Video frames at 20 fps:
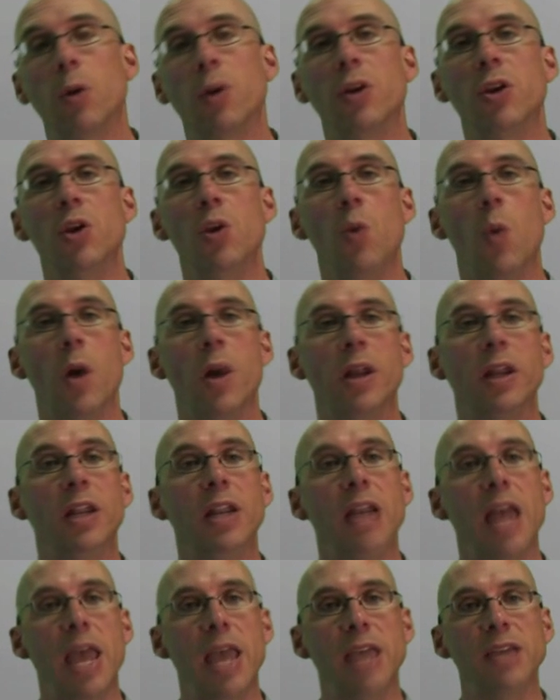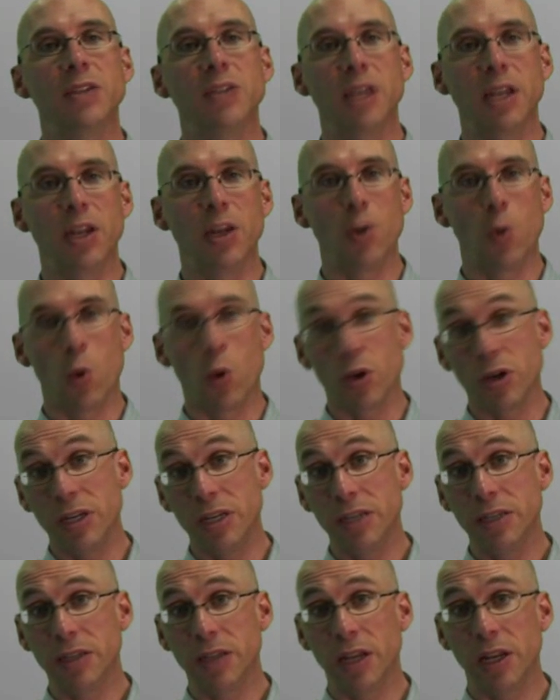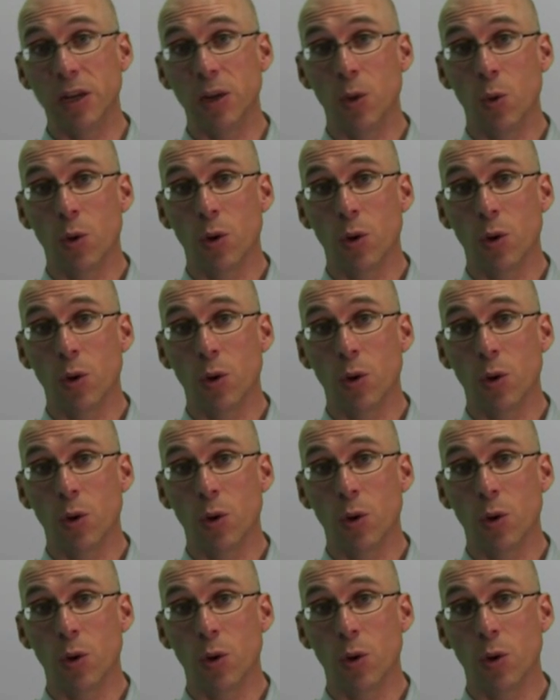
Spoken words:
whether you want it in ascending or descending